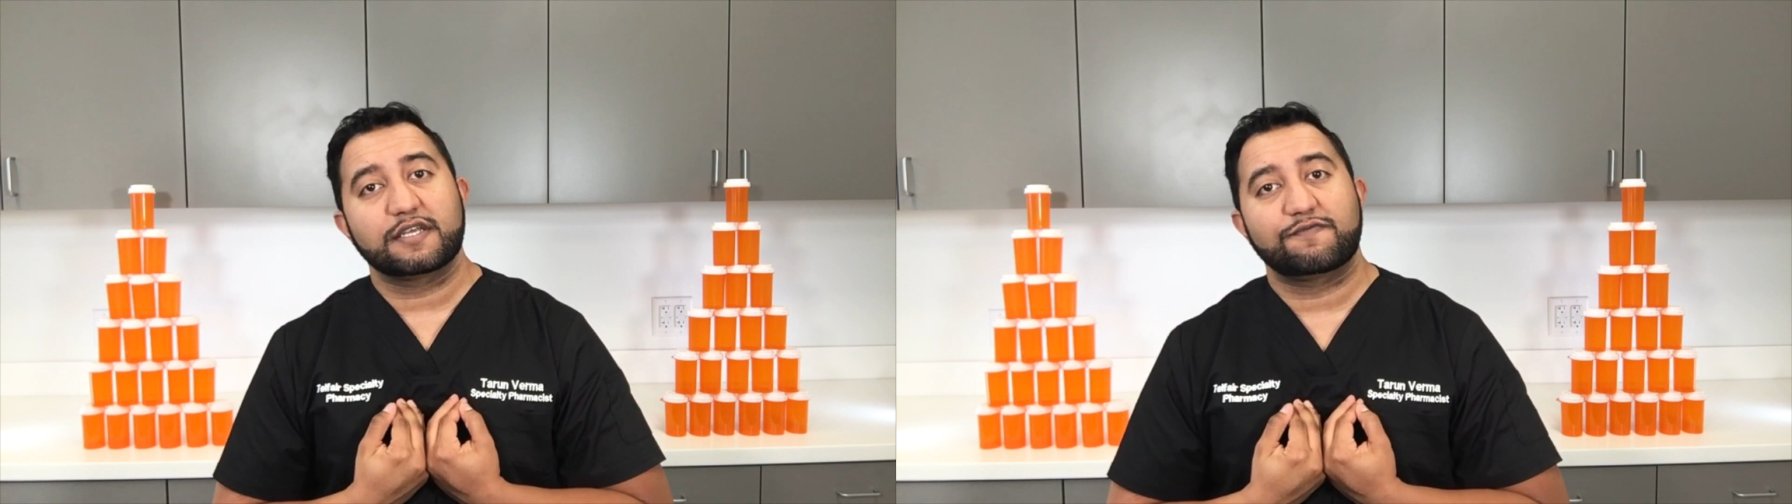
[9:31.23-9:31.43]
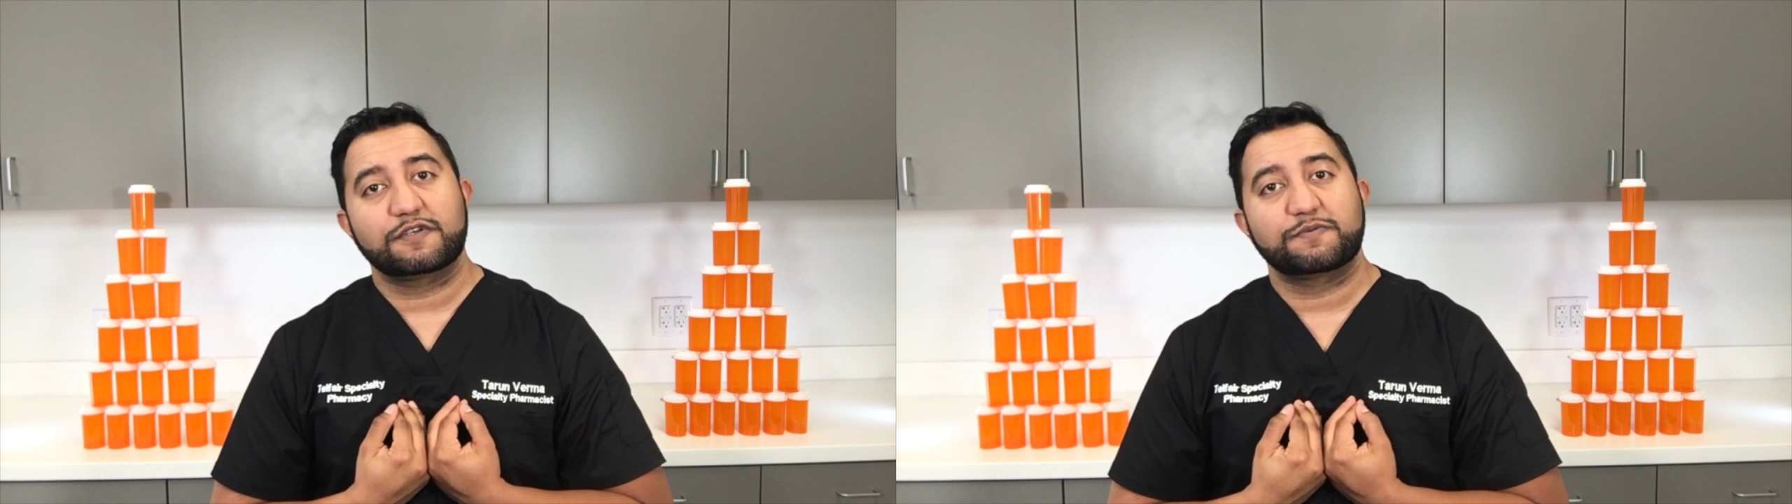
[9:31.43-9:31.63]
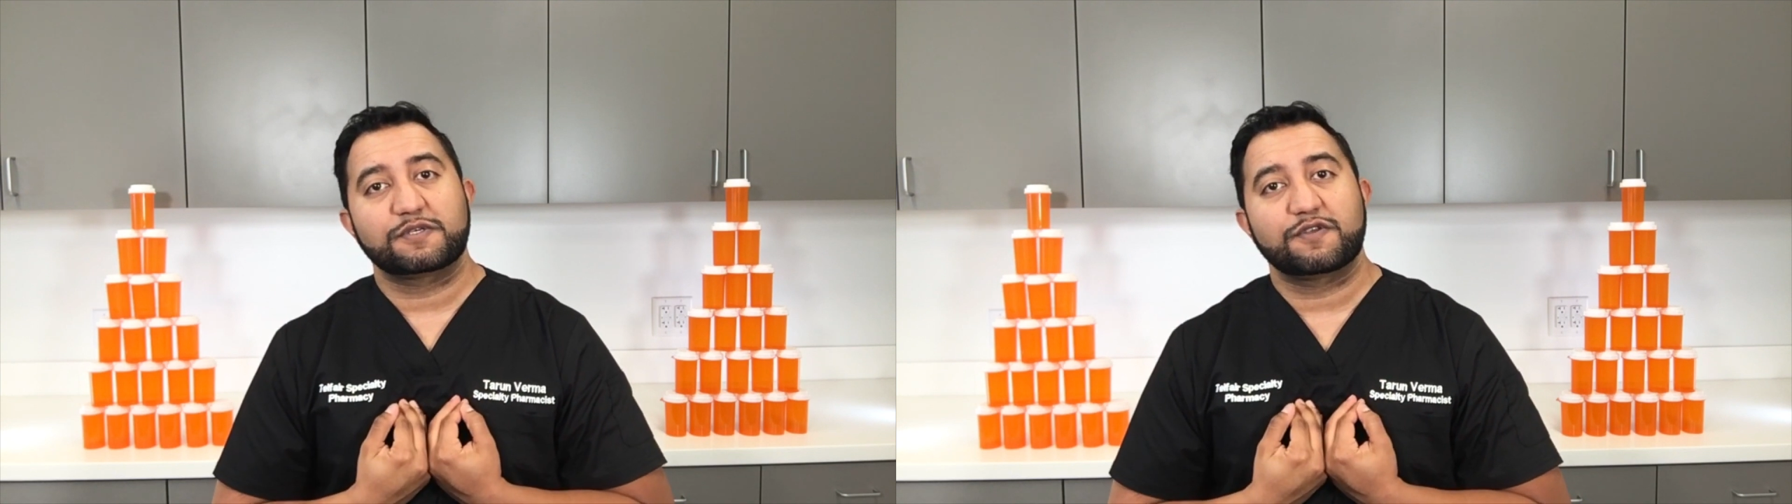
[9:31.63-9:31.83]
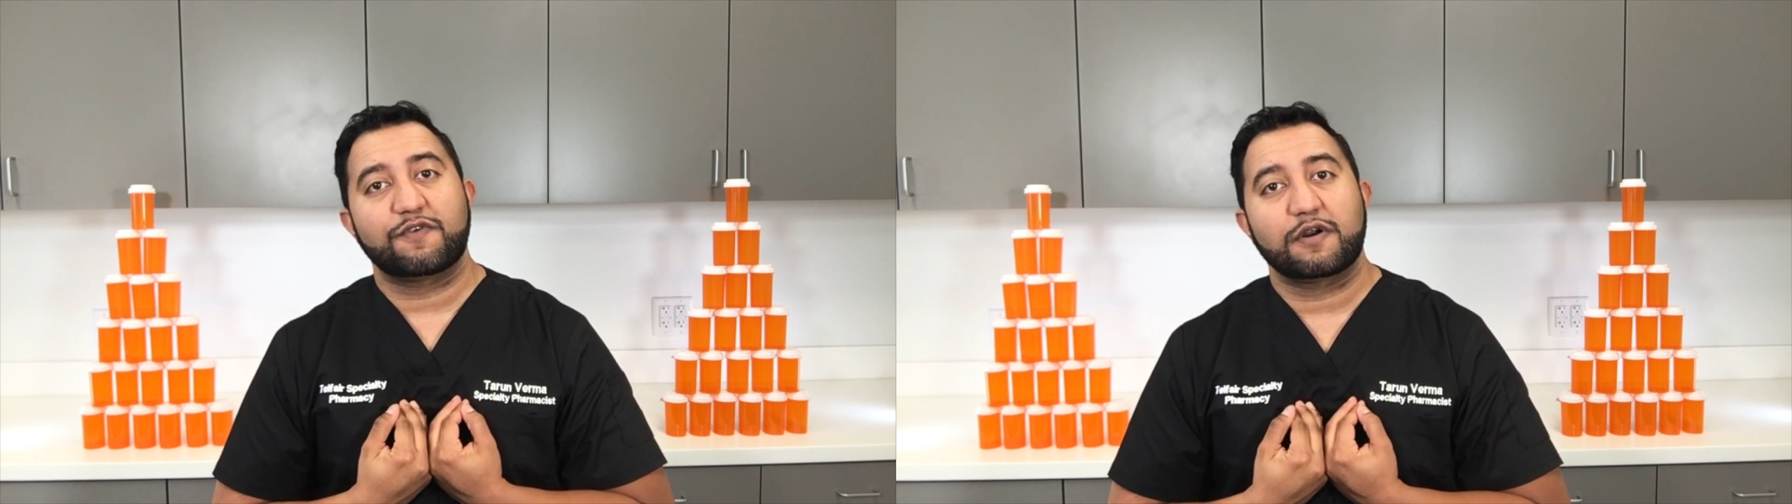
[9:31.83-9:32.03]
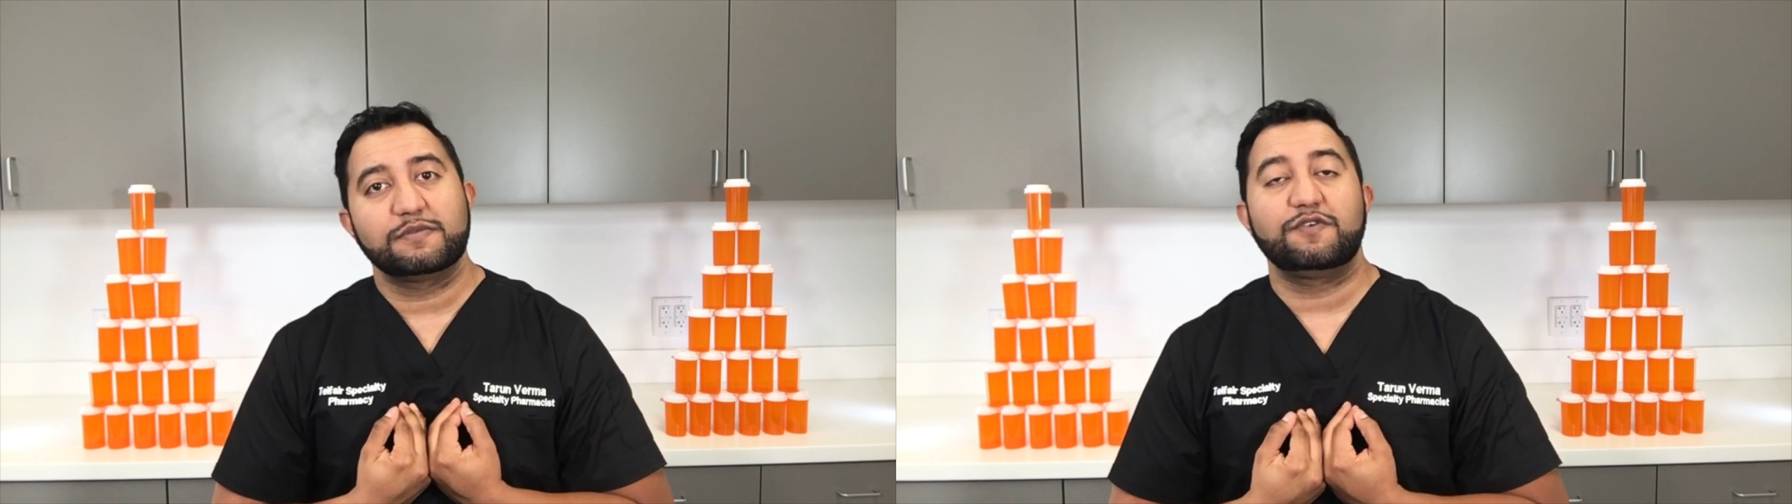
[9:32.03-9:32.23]
Telfair Specialty
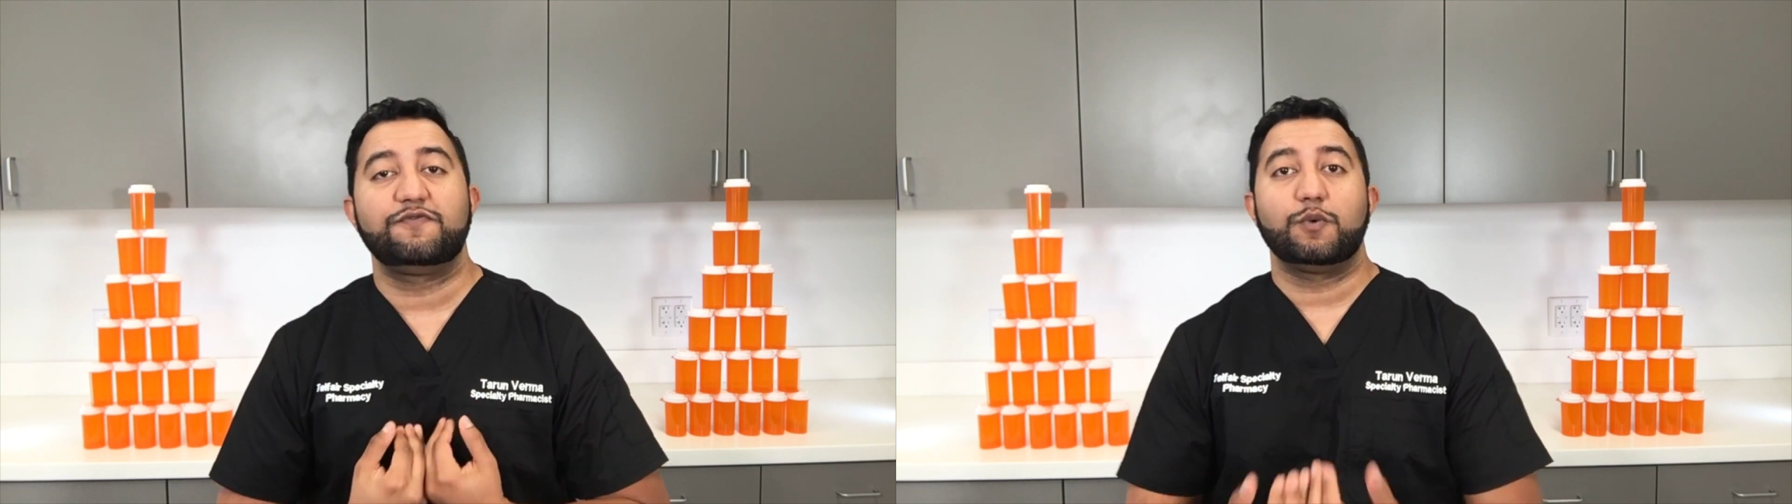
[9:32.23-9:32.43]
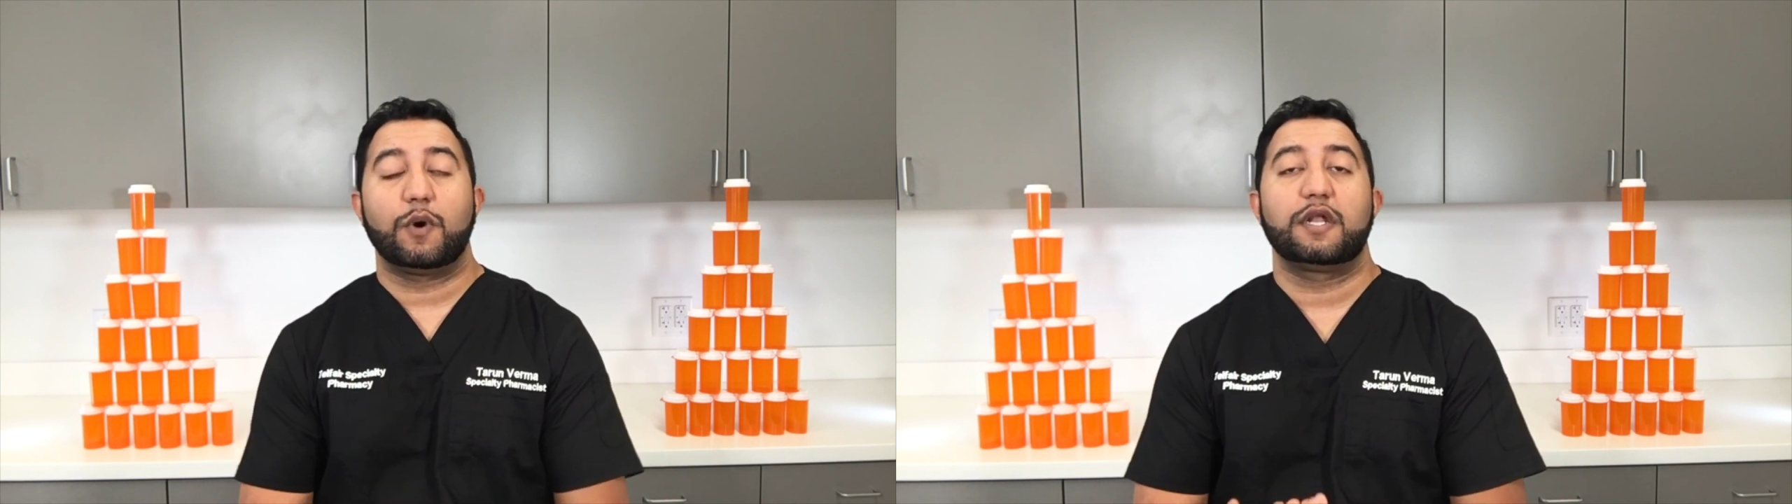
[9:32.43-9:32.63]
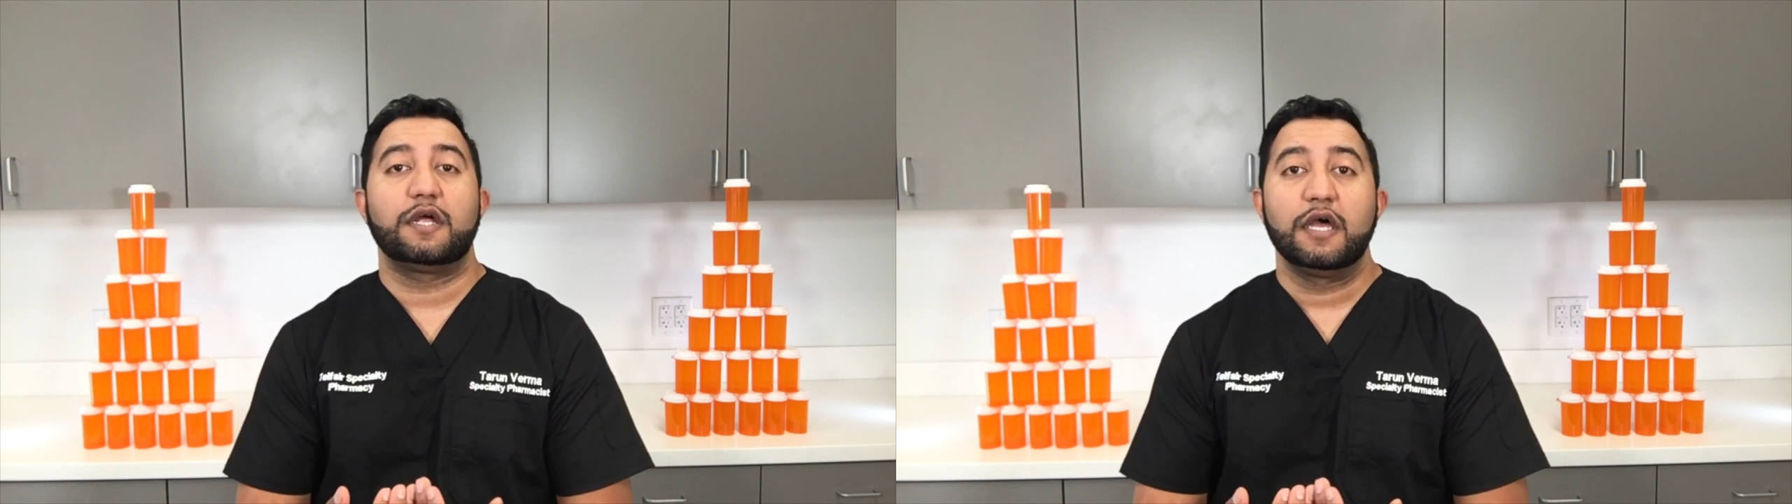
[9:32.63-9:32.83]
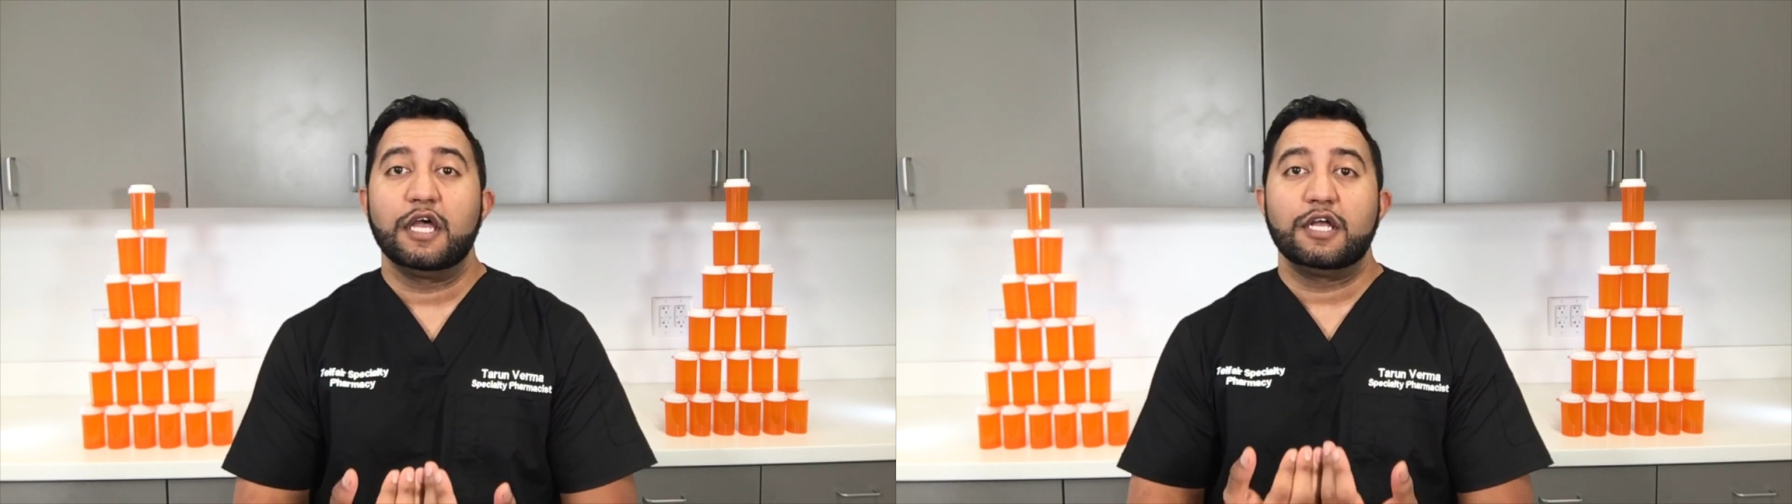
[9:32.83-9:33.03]
Pharmacy if you wanna